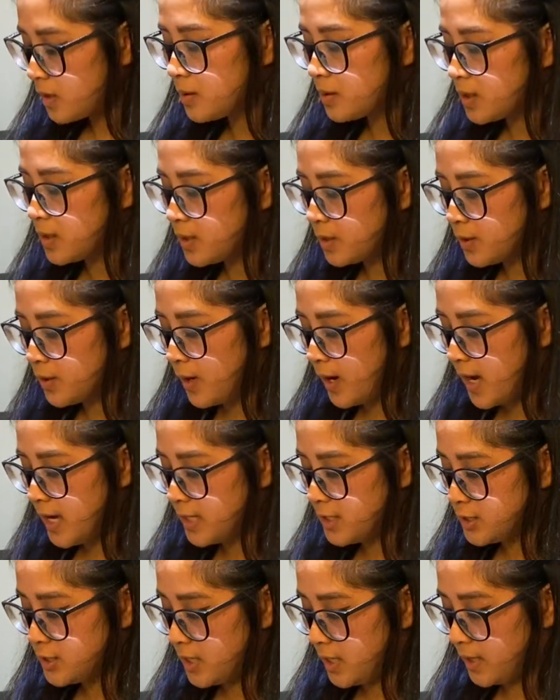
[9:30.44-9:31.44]
I'm gonna go
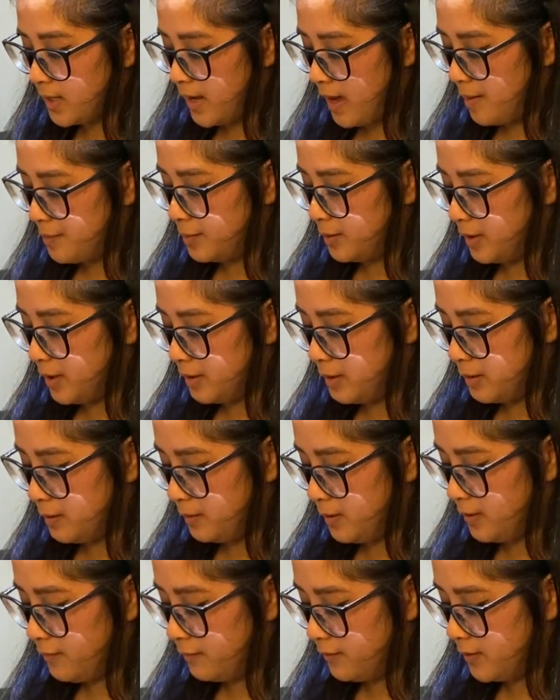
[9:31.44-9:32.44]
ahead and check capillary
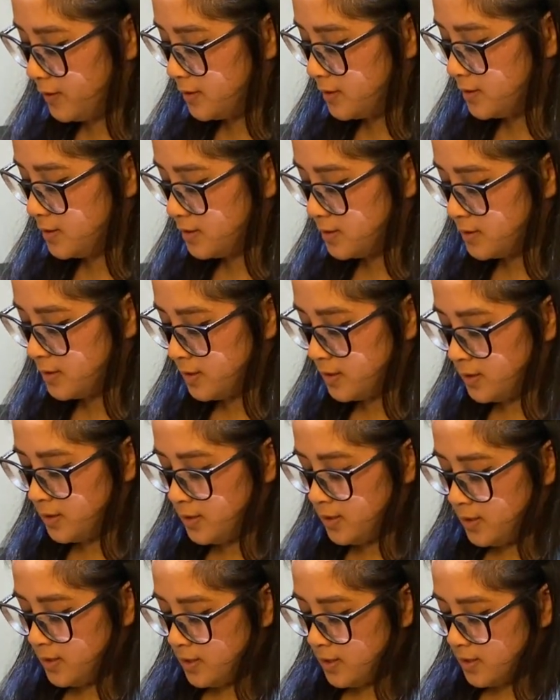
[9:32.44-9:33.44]
refills.
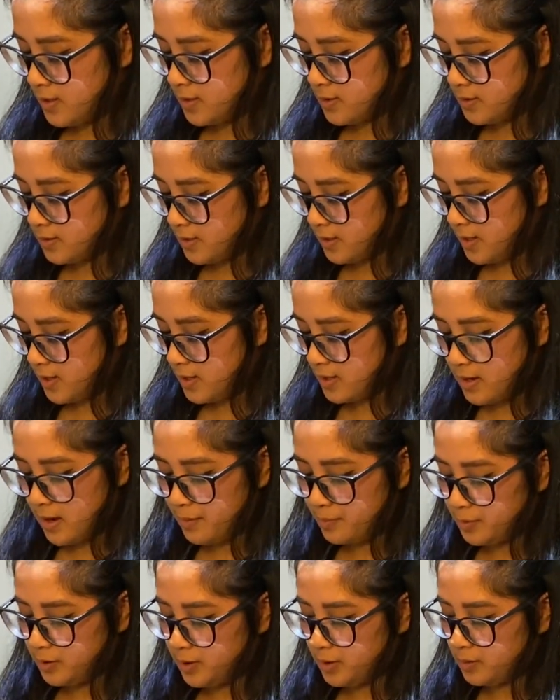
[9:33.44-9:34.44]
Okay,
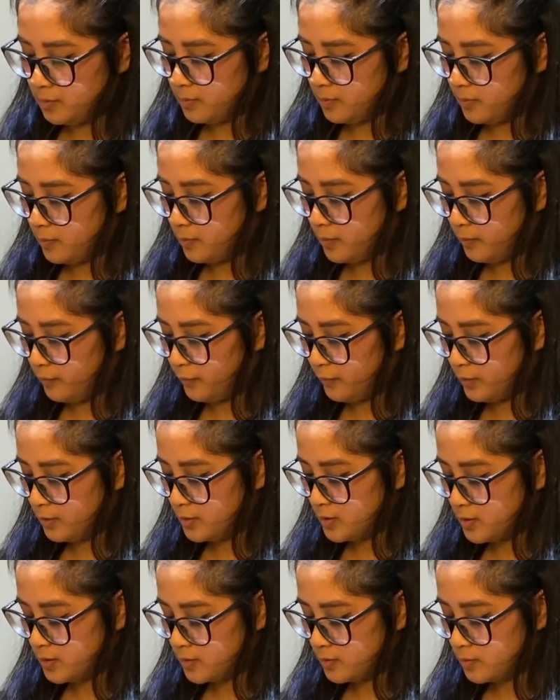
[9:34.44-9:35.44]
capillary
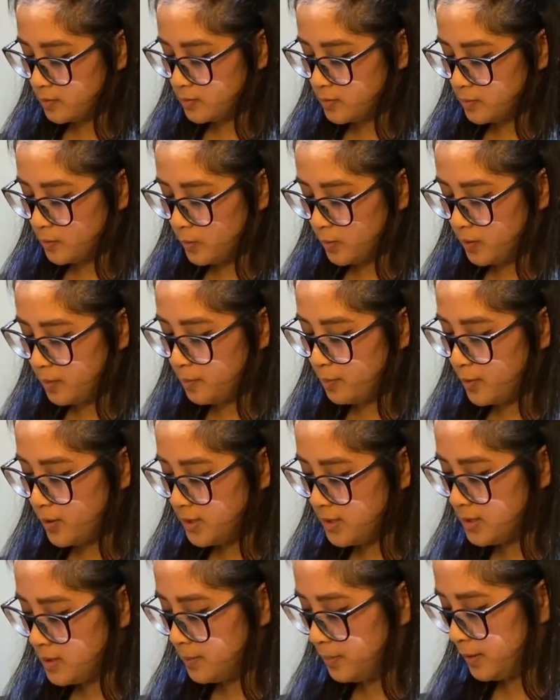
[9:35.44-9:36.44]
refills were
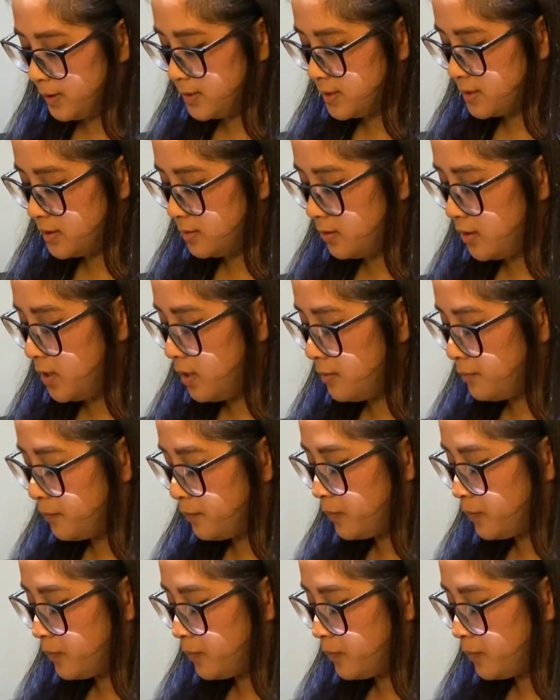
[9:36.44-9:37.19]
brisk, +3.